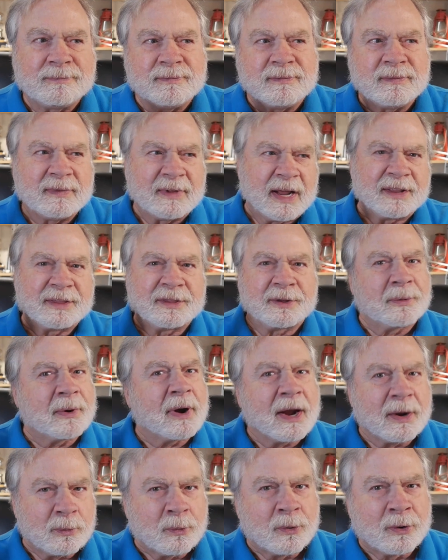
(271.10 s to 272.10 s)
not the
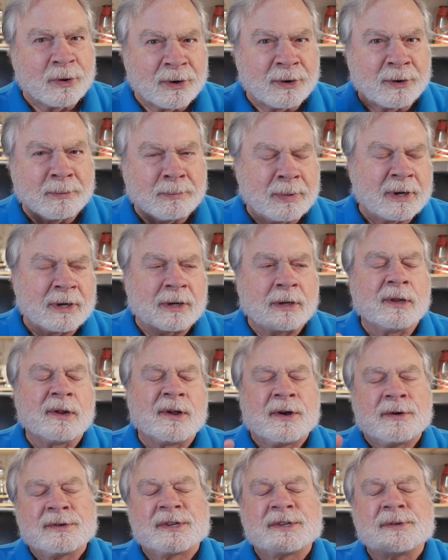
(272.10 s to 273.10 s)
right word, but
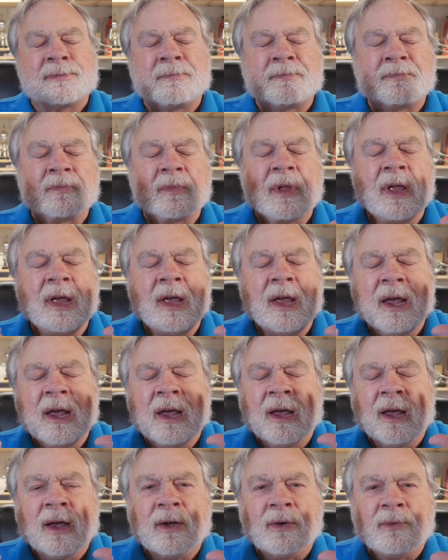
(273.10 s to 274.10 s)
close,
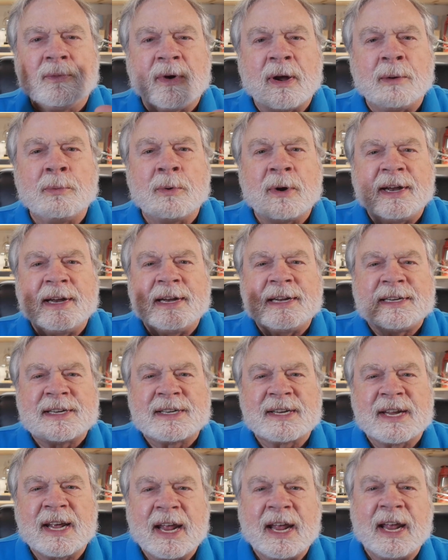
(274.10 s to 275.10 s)
vibrated
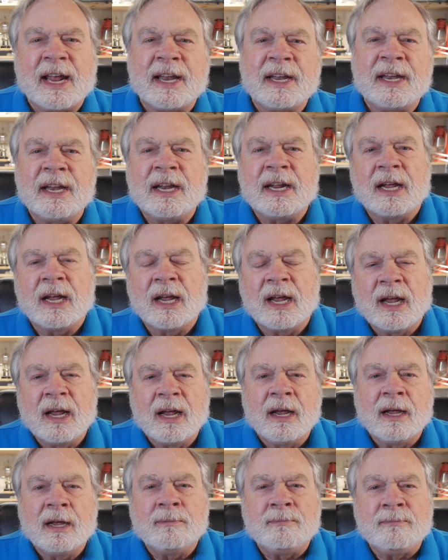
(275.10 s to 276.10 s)
10
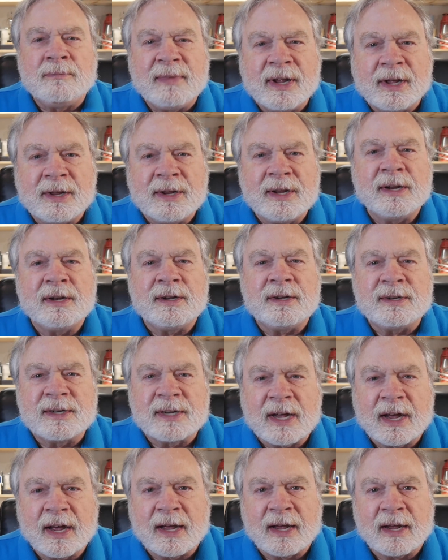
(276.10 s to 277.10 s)
million
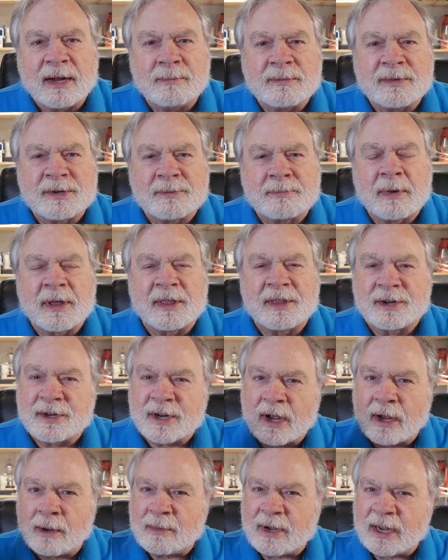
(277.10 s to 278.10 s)
times by the
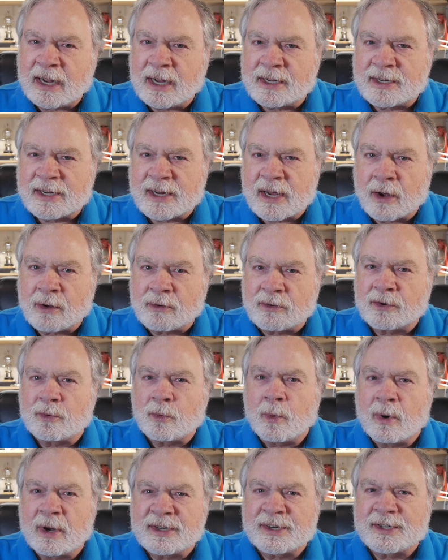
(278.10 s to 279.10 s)
time it gets out to
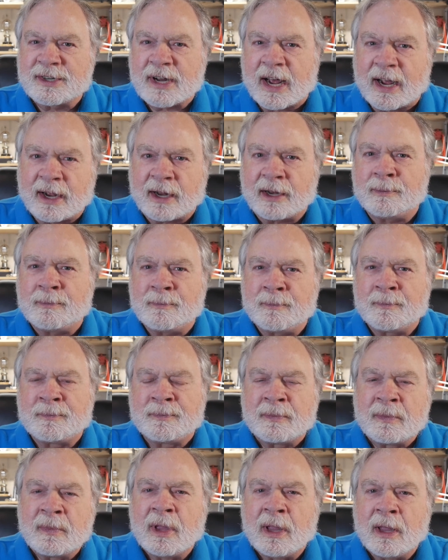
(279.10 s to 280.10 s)
one second,
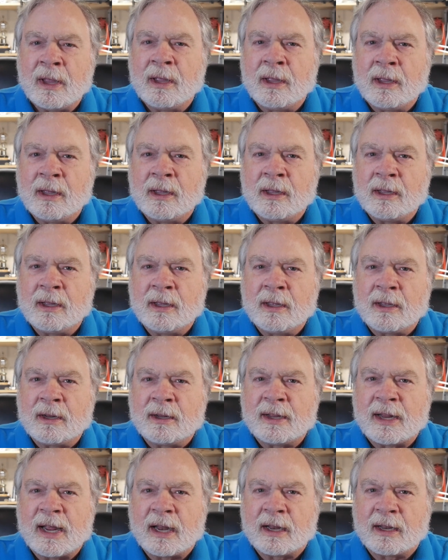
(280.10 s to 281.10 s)

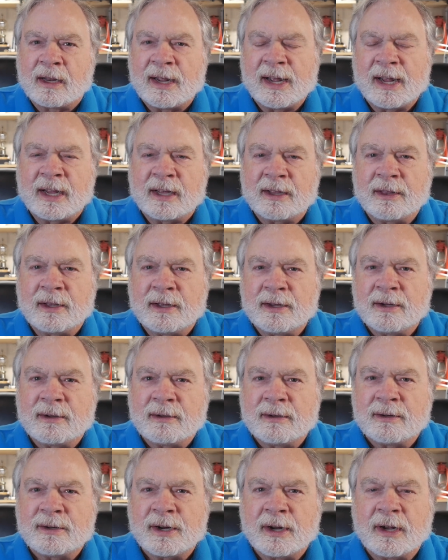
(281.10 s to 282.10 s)
that length.
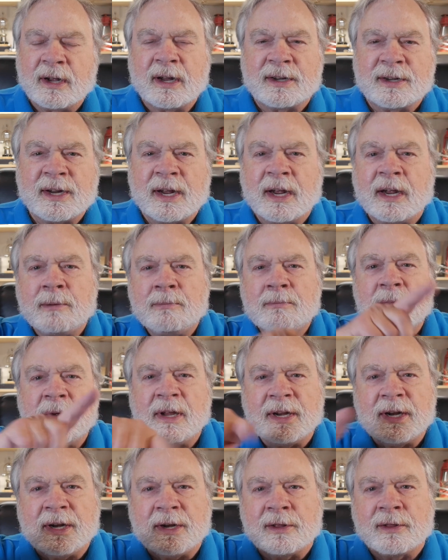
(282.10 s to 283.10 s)
So you get 10
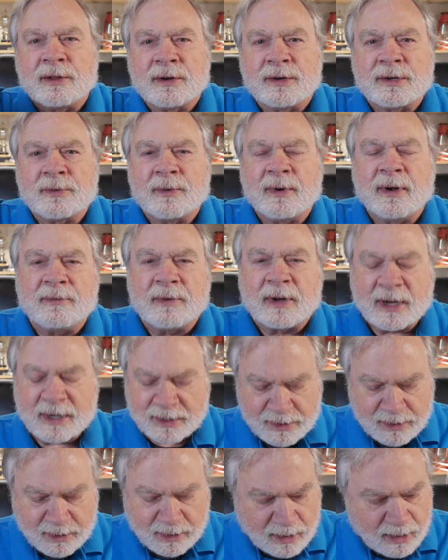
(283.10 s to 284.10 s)
million of those
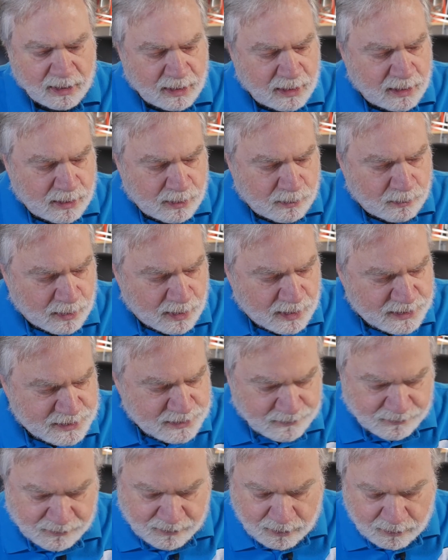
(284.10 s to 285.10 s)
wavelengths. Whereas
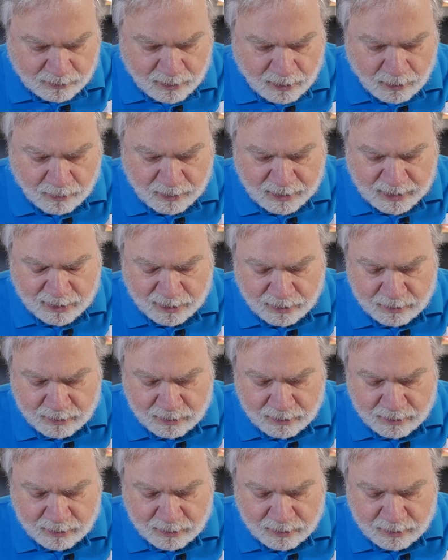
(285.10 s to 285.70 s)
if you go here